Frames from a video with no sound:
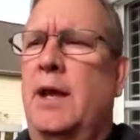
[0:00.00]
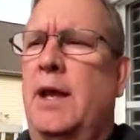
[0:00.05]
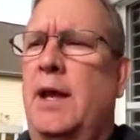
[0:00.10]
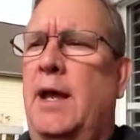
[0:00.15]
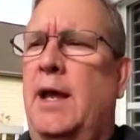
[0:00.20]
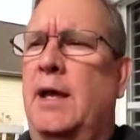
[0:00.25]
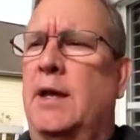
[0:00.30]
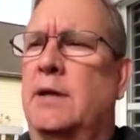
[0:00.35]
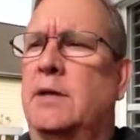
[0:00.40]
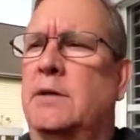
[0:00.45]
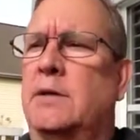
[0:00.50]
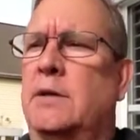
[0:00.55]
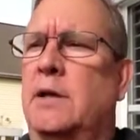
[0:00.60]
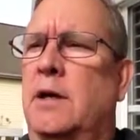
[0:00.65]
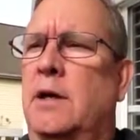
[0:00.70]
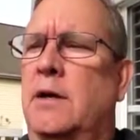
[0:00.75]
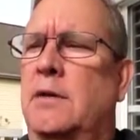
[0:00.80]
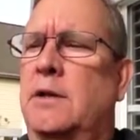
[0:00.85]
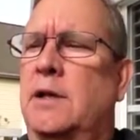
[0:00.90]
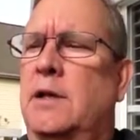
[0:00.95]
And
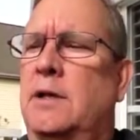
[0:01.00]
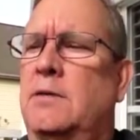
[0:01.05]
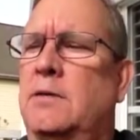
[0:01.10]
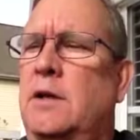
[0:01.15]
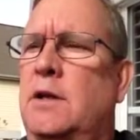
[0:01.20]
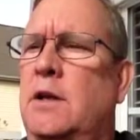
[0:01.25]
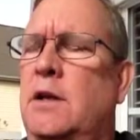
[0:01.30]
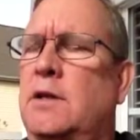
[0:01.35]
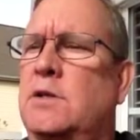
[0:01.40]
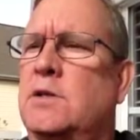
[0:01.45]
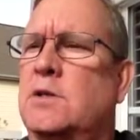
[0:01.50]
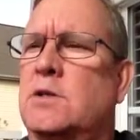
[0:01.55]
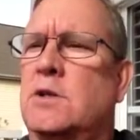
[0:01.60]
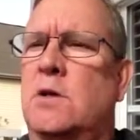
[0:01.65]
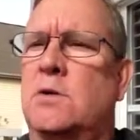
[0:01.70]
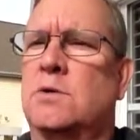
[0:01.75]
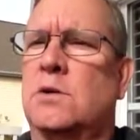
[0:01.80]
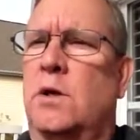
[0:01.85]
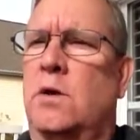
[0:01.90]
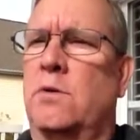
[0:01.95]
then it just
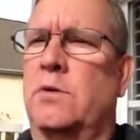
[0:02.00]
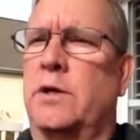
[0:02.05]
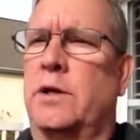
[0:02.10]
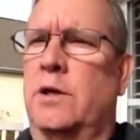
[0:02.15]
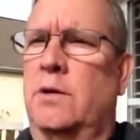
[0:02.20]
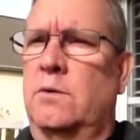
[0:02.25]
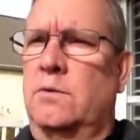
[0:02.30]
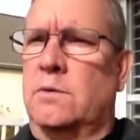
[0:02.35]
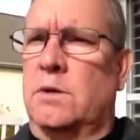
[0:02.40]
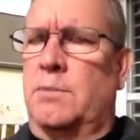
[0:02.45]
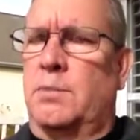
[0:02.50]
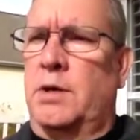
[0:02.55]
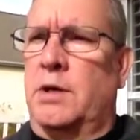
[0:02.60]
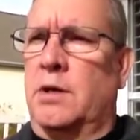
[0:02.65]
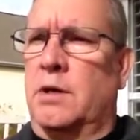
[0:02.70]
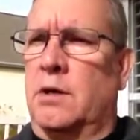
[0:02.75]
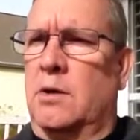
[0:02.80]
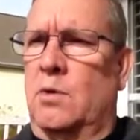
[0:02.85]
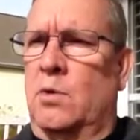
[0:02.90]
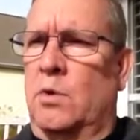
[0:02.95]
goes on and on
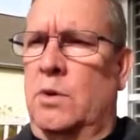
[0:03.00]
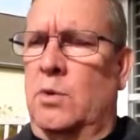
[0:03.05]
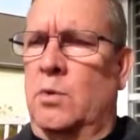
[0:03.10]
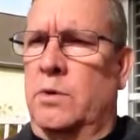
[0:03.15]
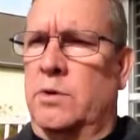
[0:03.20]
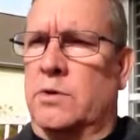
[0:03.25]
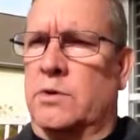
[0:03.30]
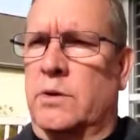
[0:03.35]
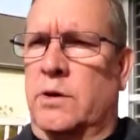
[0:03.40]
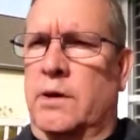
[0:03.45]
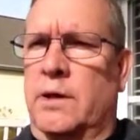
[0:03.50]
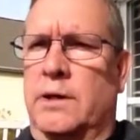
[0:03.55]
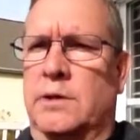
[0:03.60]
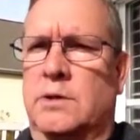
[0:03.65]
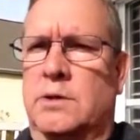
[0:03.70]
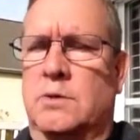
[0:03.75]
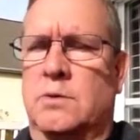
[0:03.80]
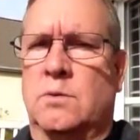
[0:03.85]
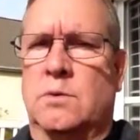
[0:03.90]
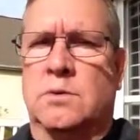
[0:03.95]
depending on what we're trying
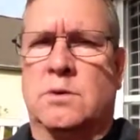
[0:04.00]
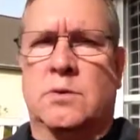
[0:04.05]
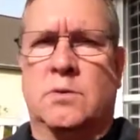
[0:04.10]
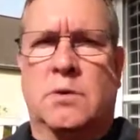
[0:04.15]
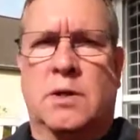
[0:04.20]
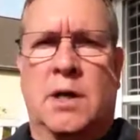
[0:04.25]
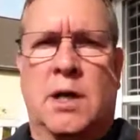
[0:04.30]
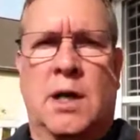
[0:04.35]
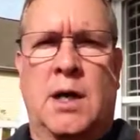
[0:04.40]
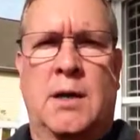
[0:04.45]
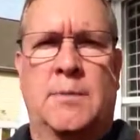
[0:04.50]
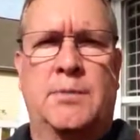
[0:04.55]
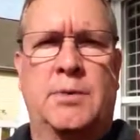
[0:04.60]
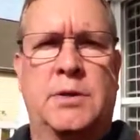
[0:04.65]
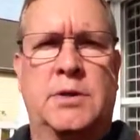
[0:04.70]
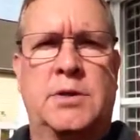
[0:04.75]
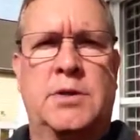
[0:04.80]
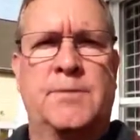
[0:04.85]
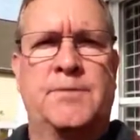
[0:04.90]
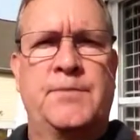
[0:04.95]
to
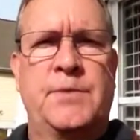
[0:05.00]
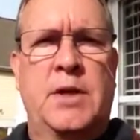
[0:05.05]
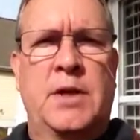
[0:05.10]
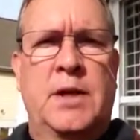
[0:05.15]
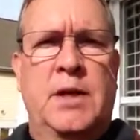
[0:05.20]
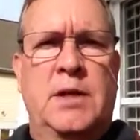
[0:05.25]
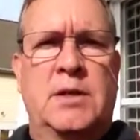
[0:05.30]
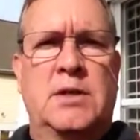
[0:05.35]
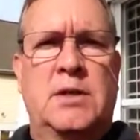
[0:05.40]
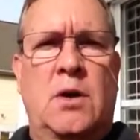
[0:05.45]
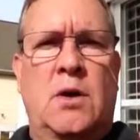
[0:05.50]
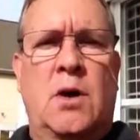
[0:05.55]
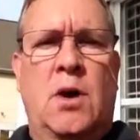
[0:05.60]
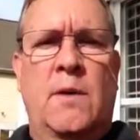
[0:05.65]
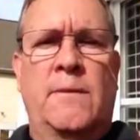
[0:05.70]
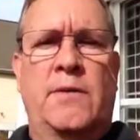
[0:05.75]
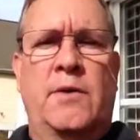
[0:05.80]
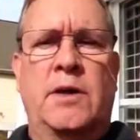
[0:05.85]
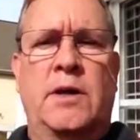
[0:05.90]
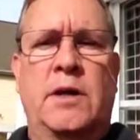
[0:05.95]
accomplish. So
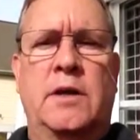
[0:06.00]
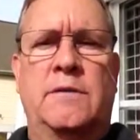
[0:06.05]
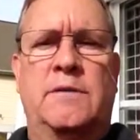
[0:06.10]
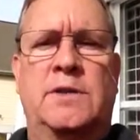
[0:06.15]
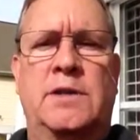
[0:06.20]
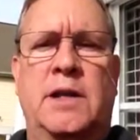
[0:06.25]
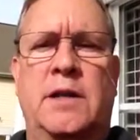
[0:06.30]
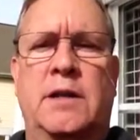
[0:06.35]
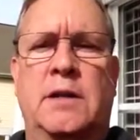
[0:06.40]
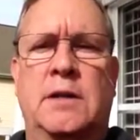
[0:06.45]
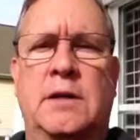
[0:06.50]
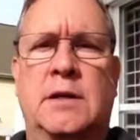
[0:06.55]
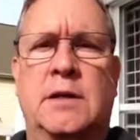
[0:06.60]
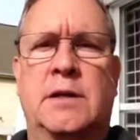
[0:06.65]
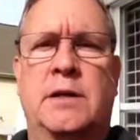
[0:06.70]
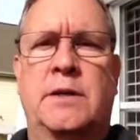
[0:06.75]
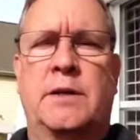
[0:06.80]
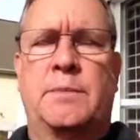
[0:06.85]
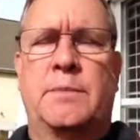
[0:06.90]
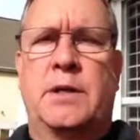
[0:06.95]
hopefully you've seen a
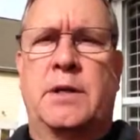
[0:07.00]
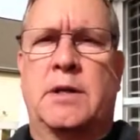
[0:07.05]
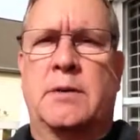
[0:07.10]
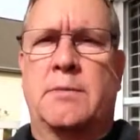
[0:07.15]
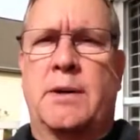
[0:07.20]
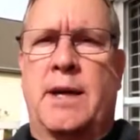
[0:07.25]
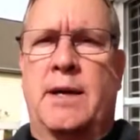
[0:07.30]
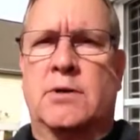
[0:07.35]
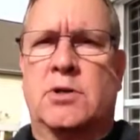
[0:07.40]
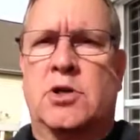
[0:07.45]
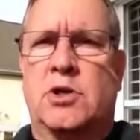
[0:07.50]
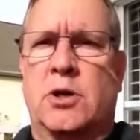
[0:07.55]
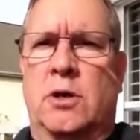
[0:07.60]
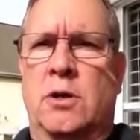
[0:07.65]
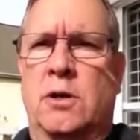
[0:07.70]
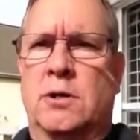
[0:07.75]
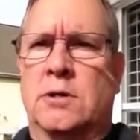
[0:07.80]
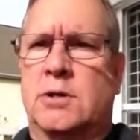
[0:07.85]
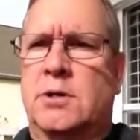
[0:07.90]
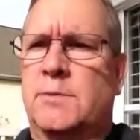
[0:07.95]
little bit about
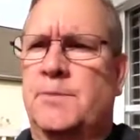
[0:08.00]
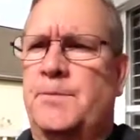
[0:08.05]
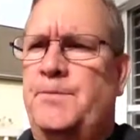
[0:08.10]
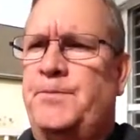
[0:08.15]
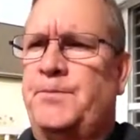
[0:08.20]
charts.